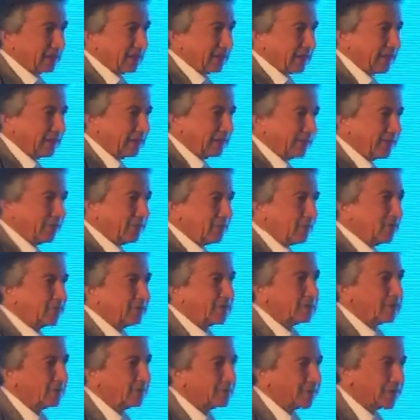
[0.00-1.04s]
I thought
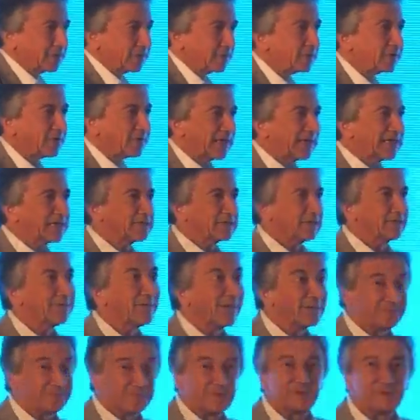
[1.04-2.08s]
that there'd be two things that
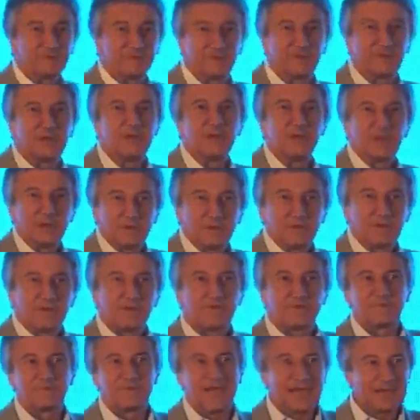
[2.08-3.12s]
might be of
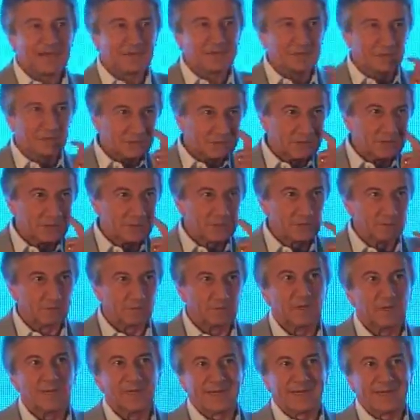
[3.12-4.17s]
value to
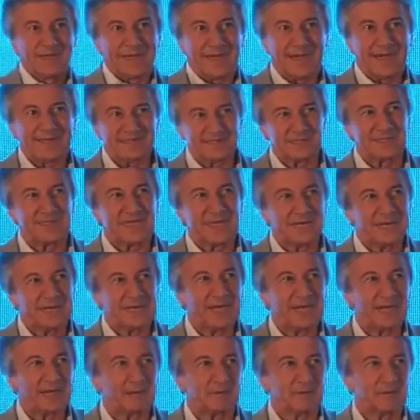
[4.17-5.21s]
you as the
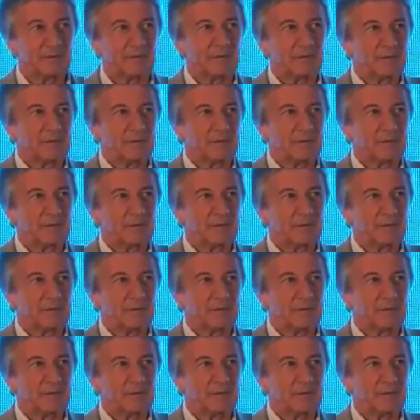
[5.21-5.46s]
internet